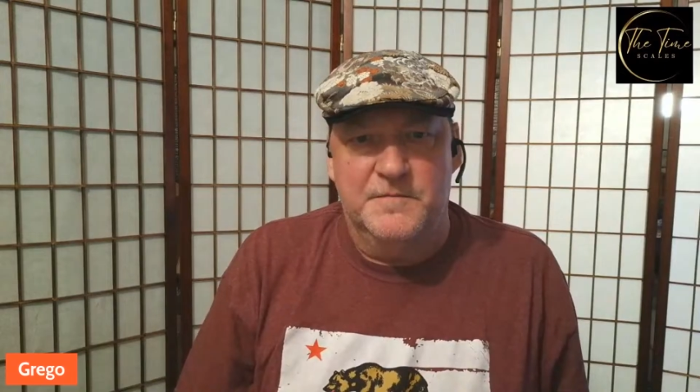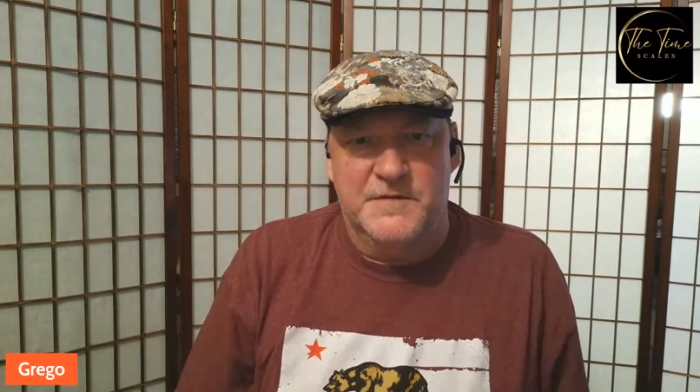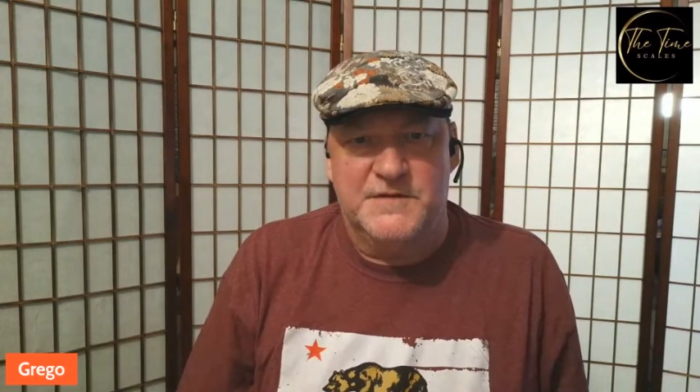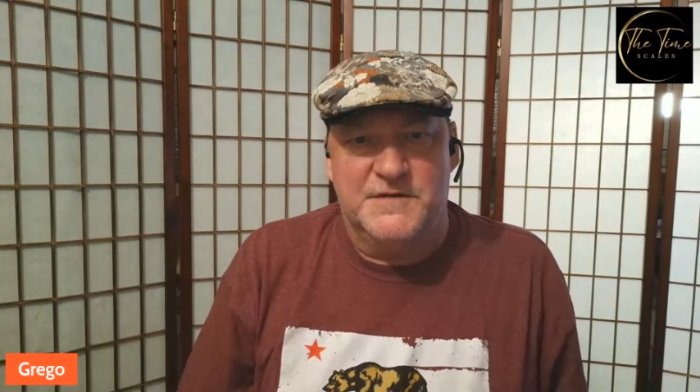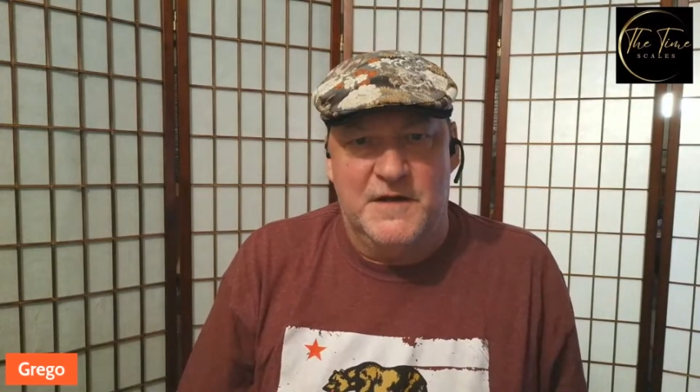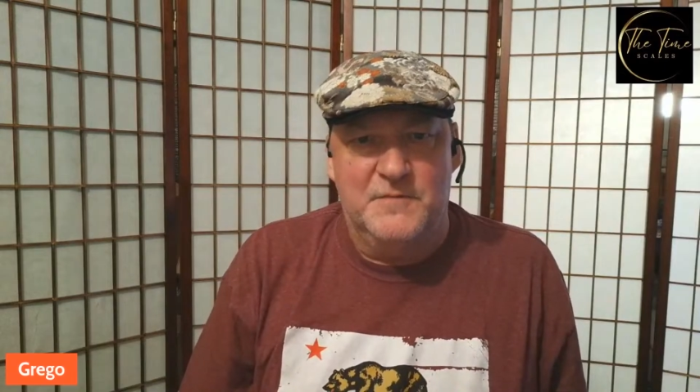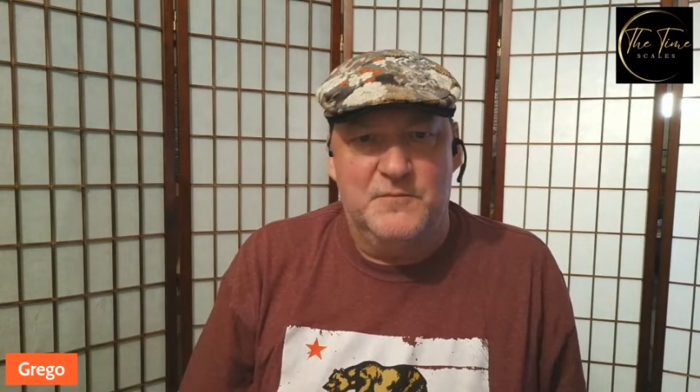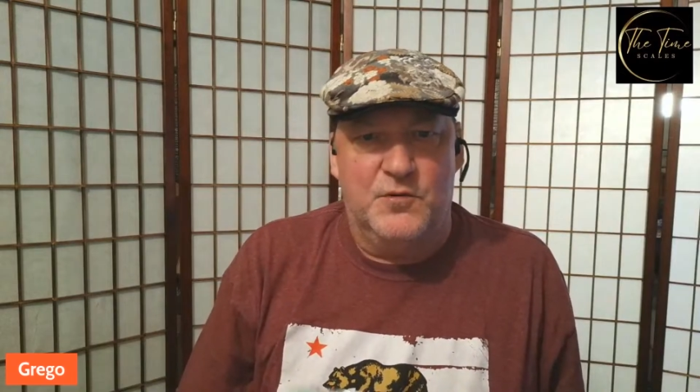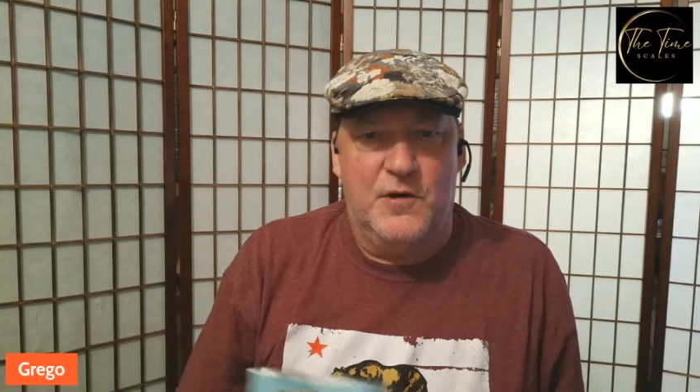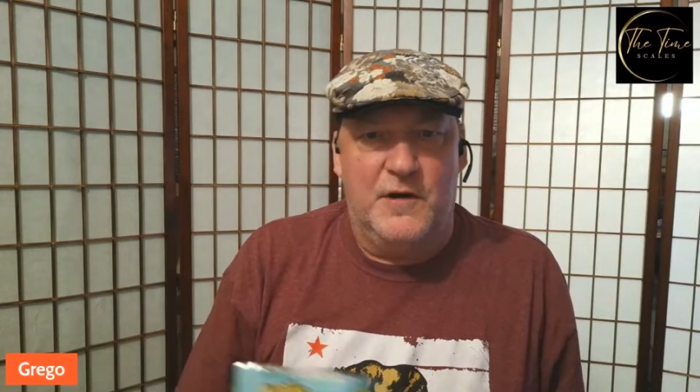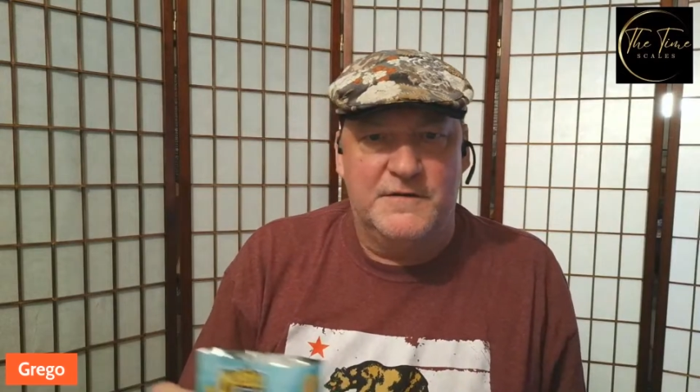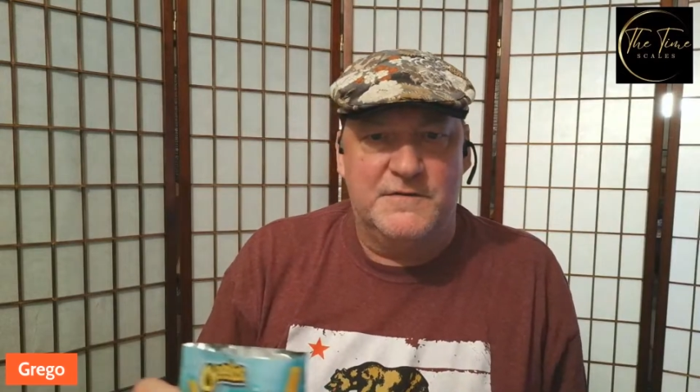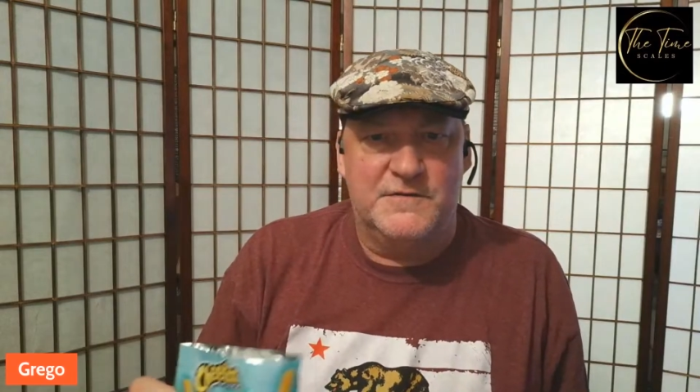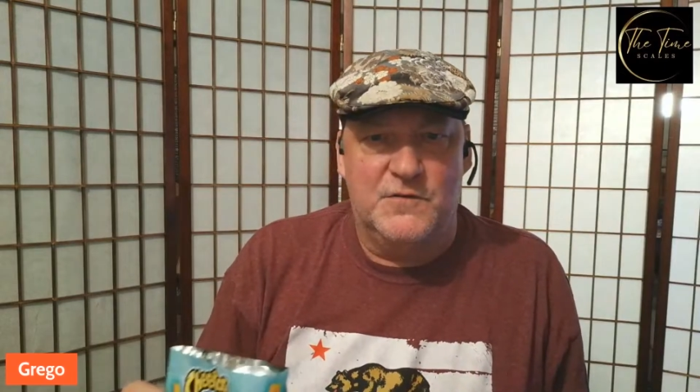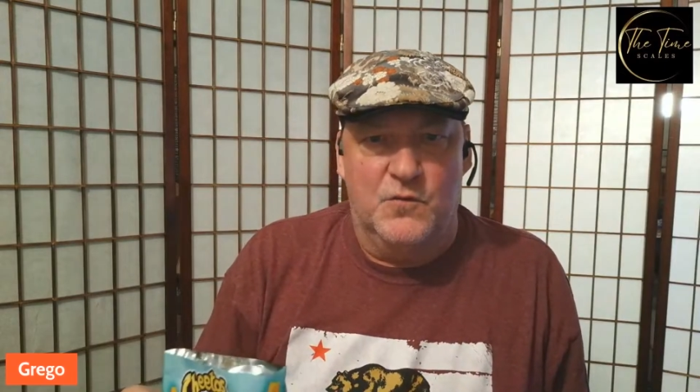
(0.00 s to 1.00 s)
the same
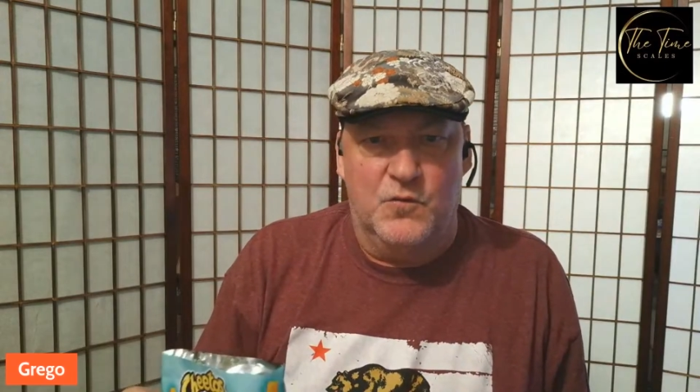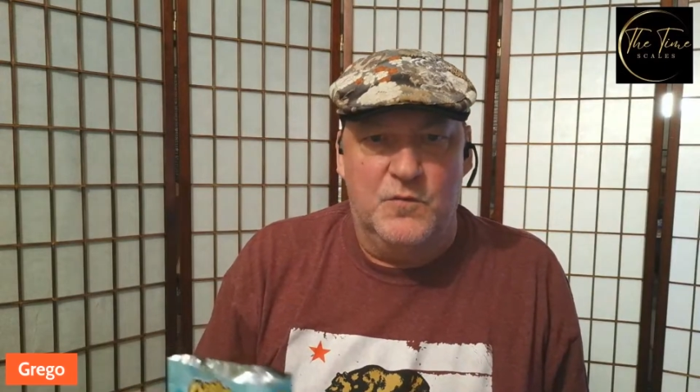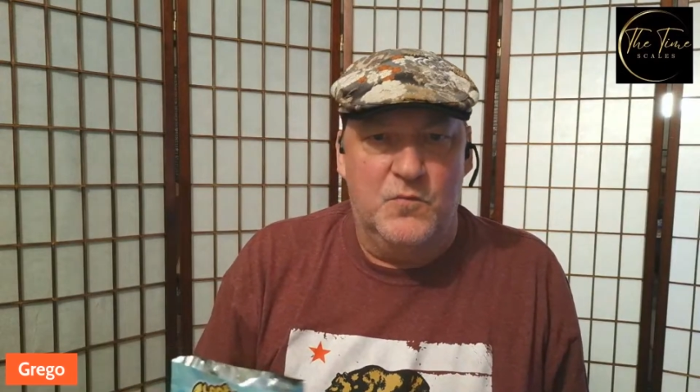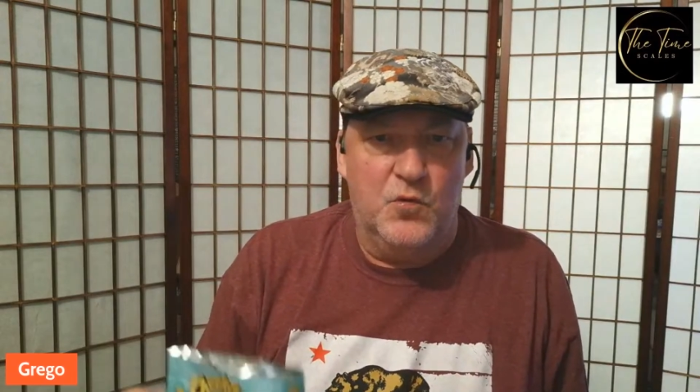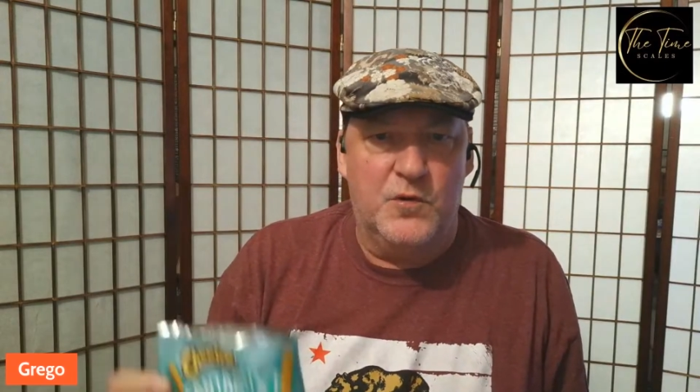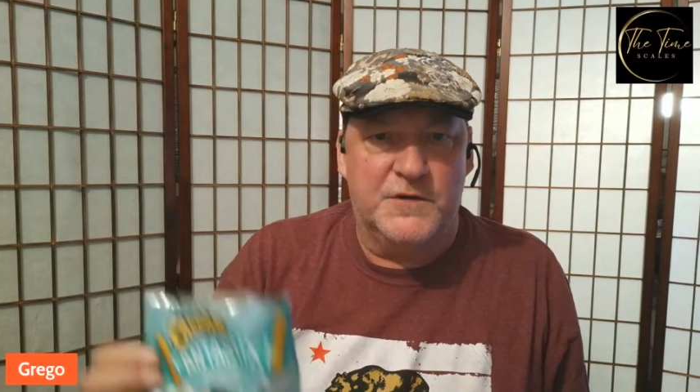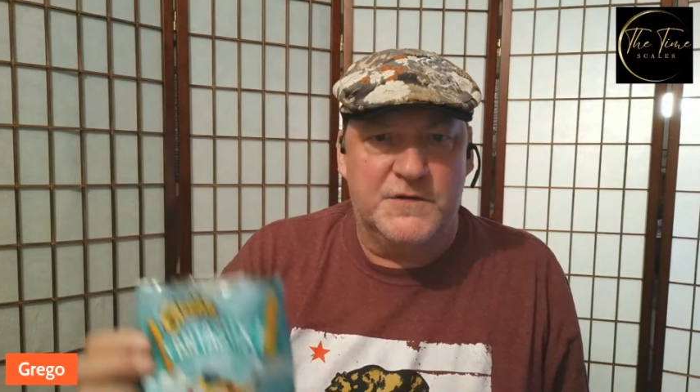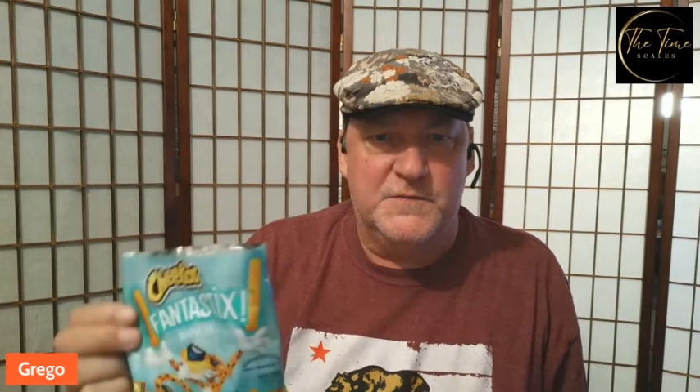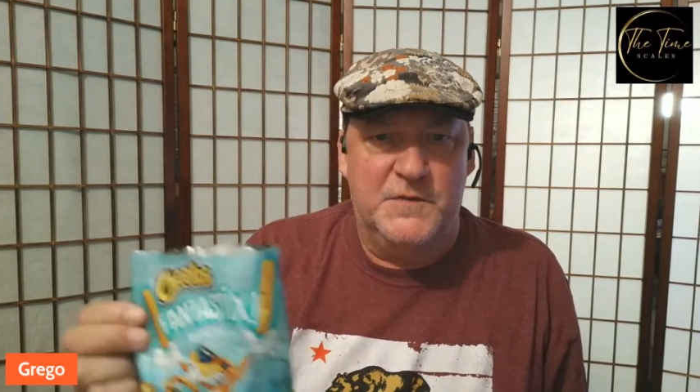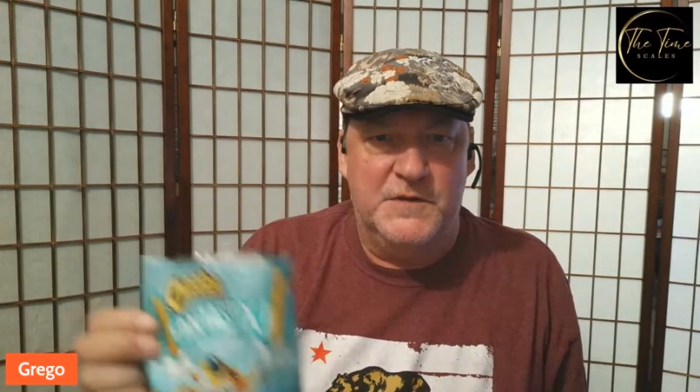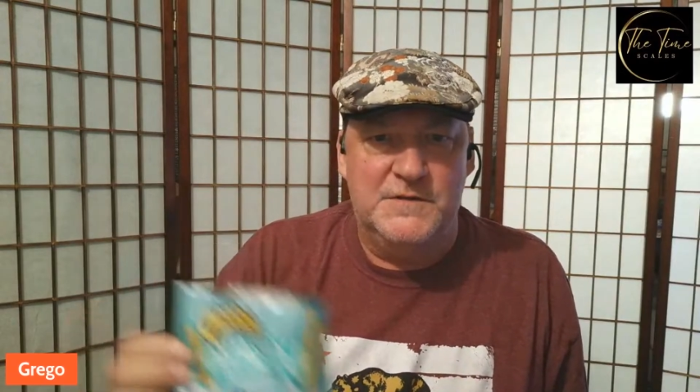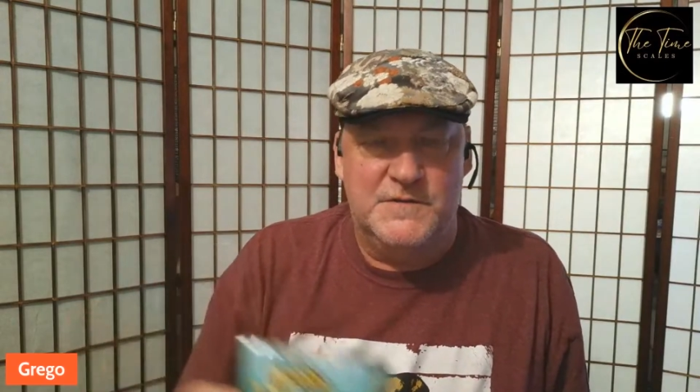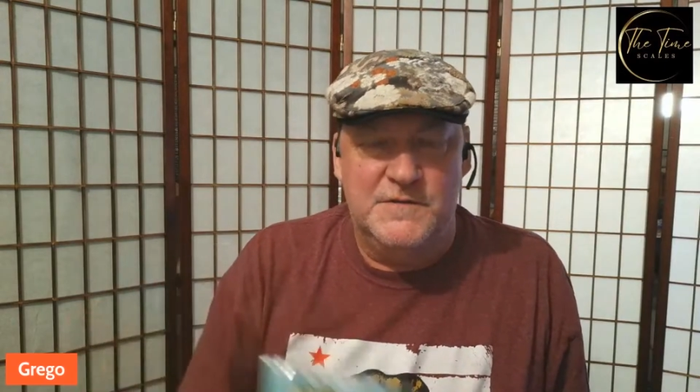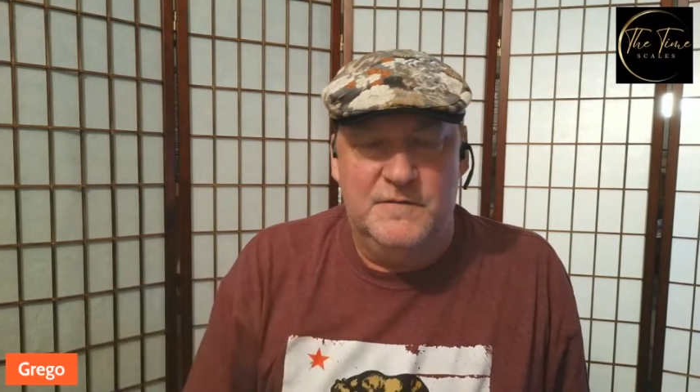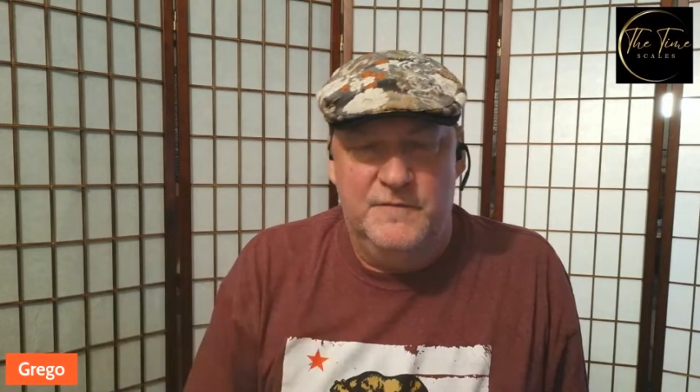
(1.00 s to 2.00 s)
price or more
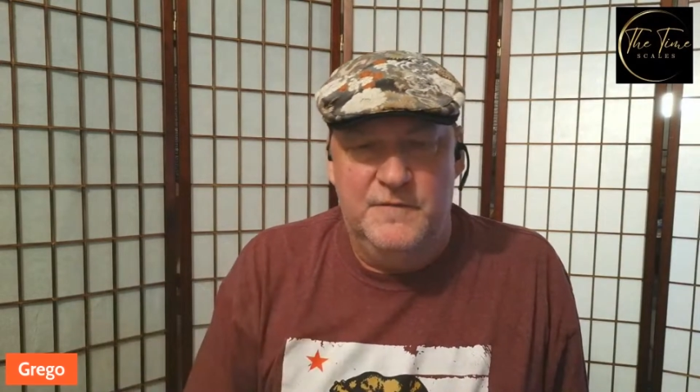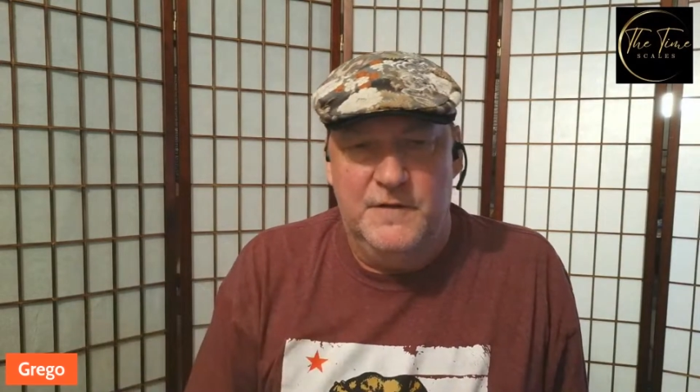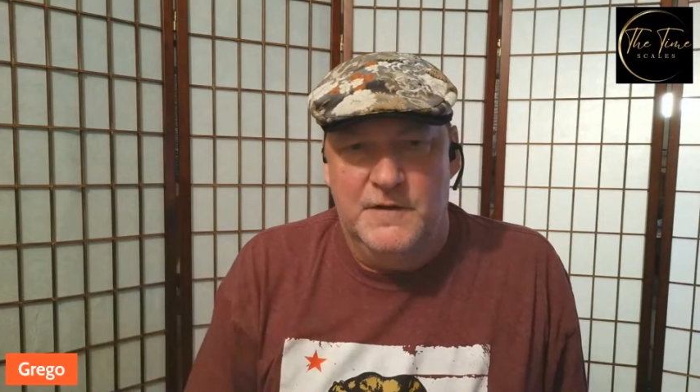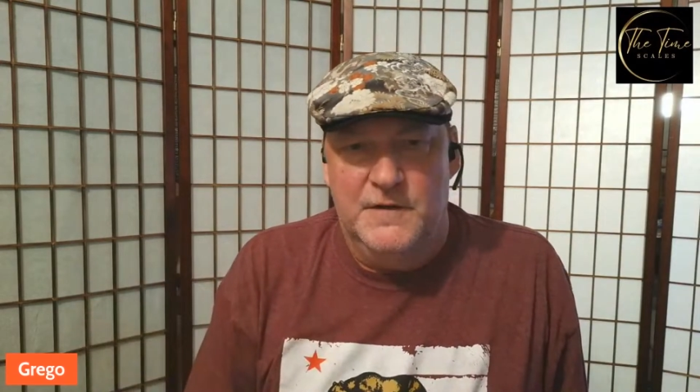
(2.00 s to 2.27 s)
expensive